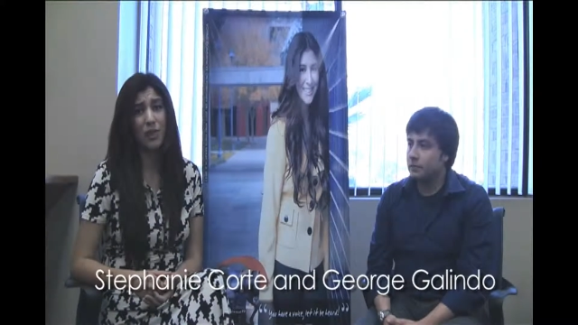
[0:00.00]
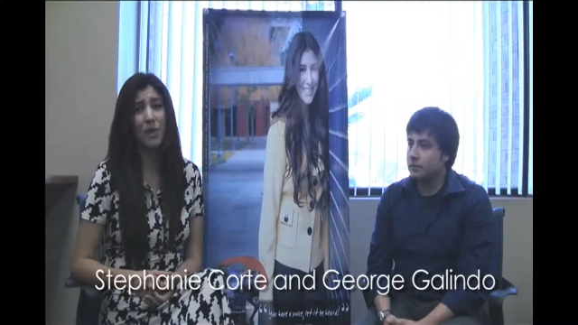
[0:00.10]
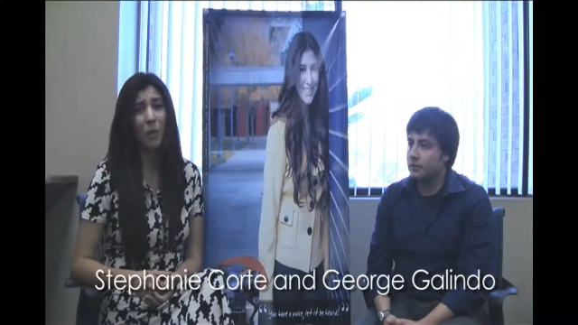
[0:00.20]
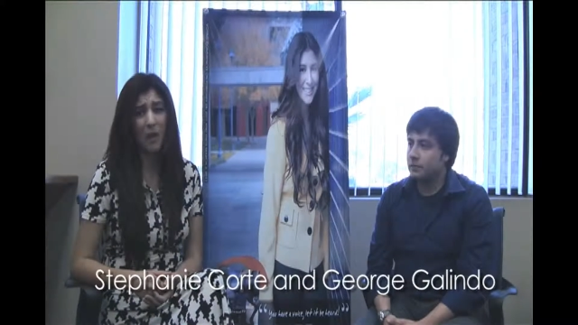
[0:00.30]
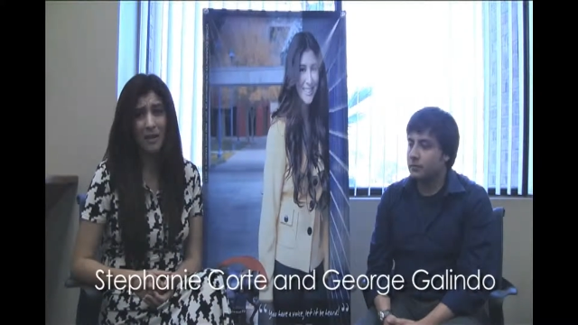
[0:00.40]
Speaker 1: I
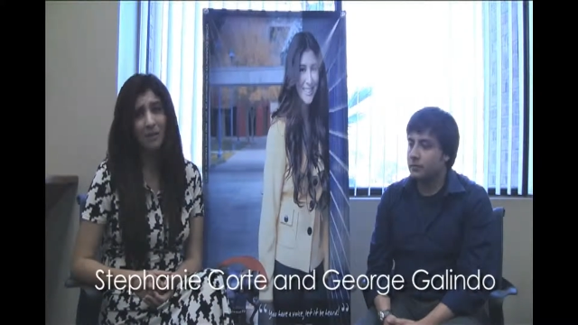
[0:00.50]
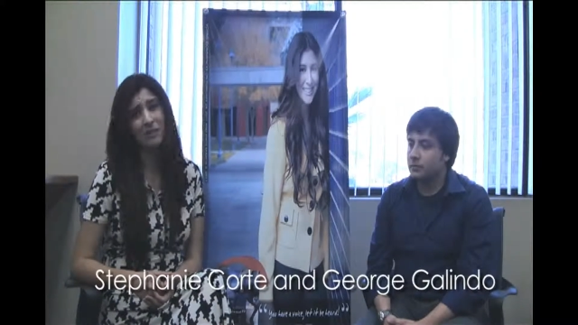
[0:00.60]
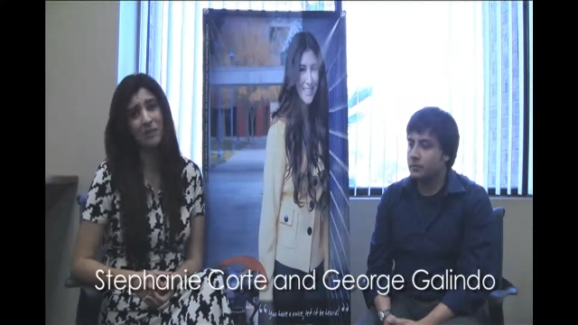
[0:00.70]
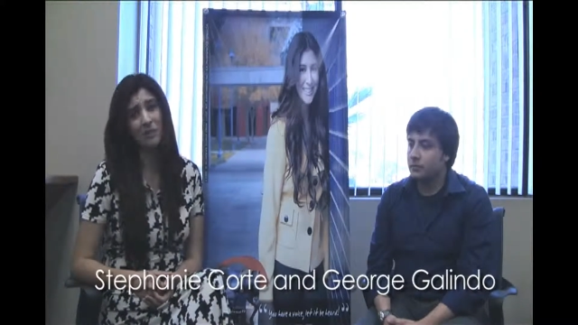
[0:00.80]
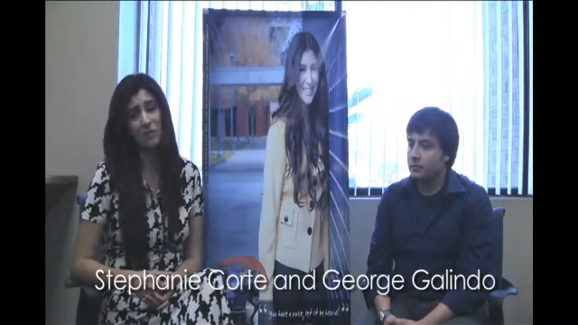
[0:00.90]
wanted to
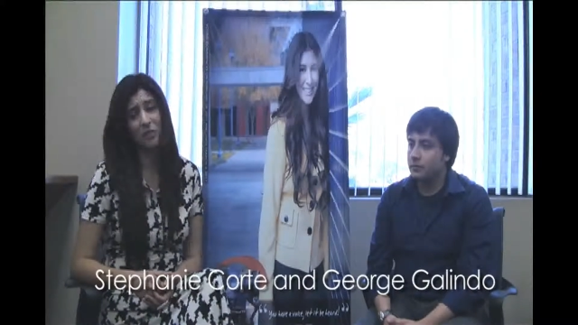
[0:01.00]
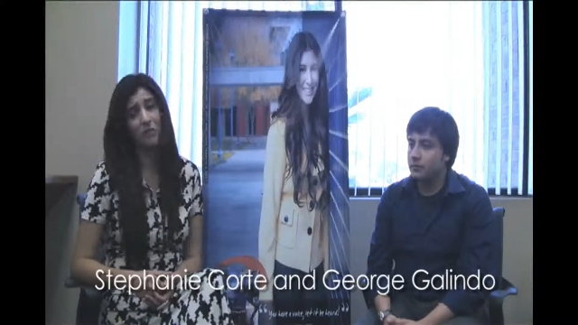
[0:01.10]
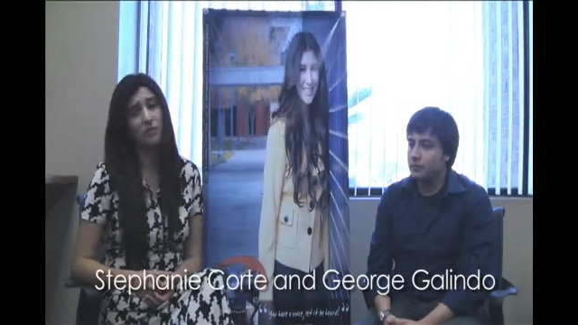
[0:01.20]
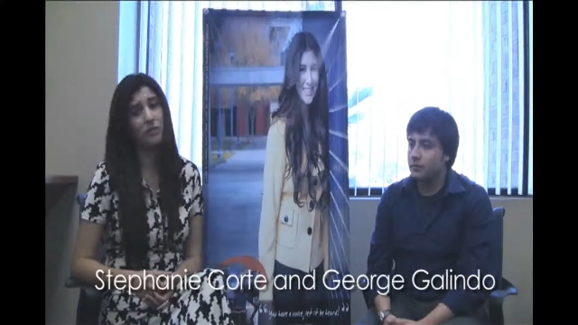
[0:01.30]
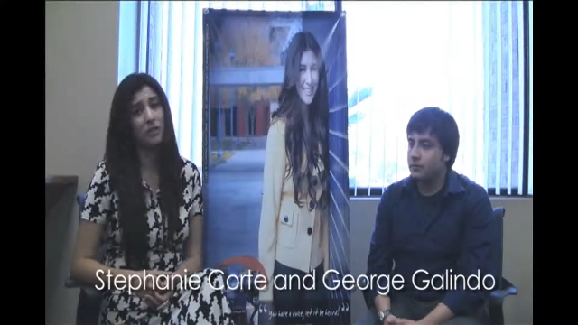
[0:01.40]
see this
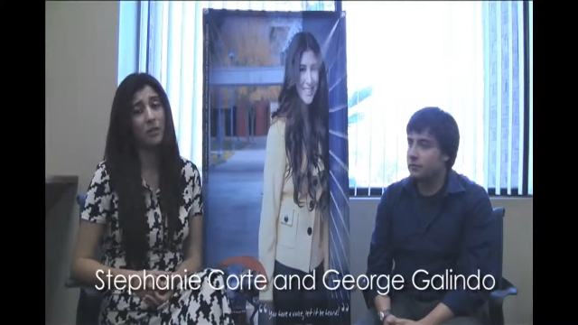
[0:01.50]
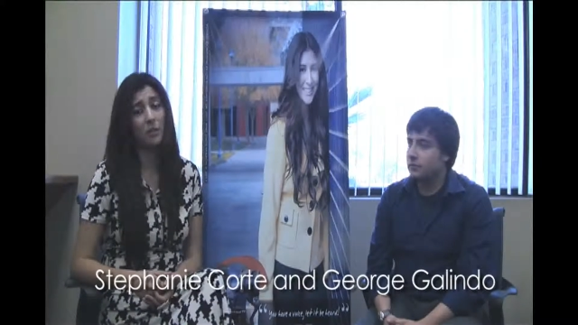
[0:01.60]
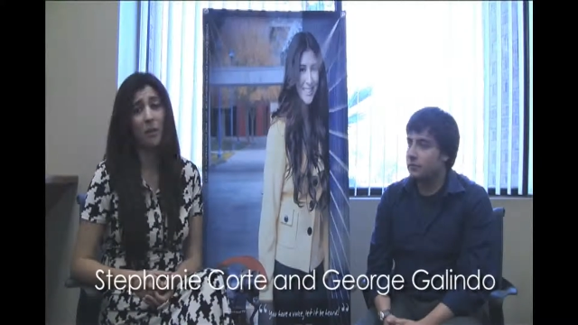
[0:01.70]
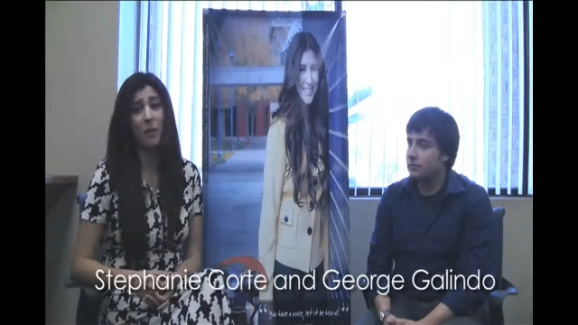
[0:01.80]
university grow.